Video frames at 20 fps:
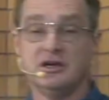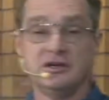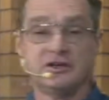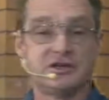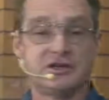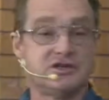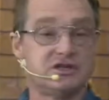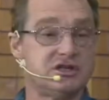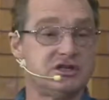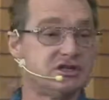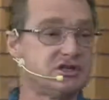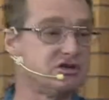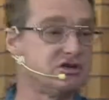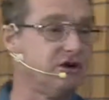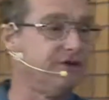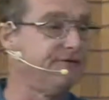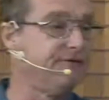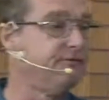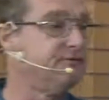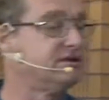that Jesus
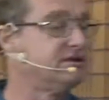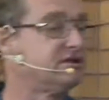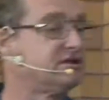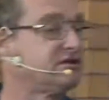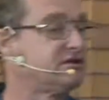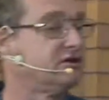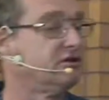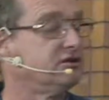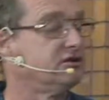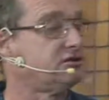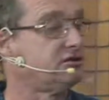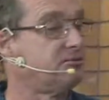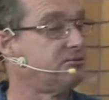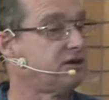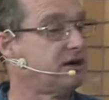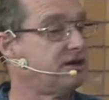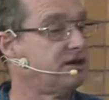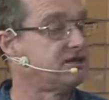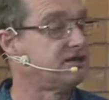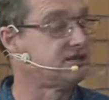often went to solitary
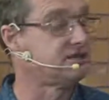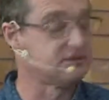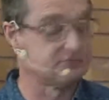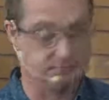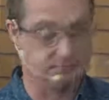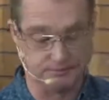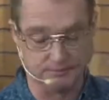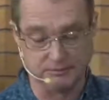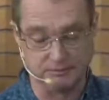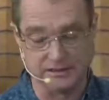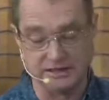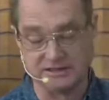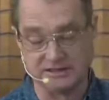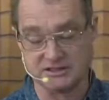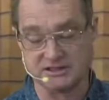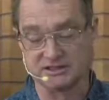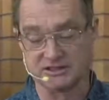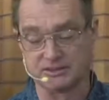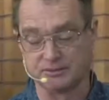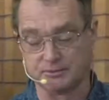places
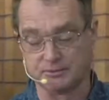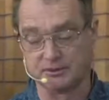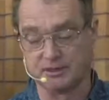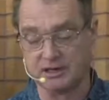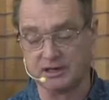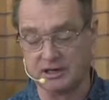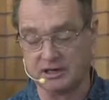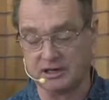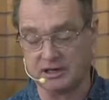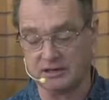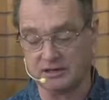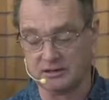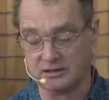to pray.